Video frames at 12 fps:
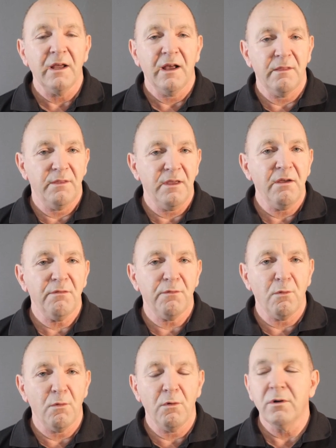And
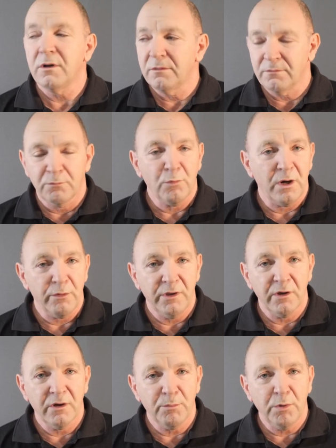therefore, where are you
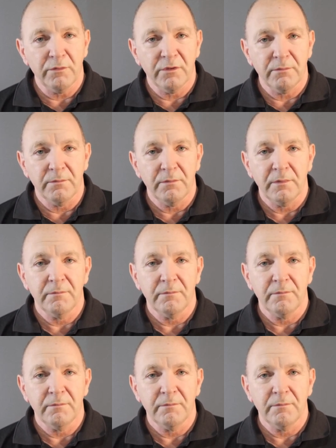going to put them?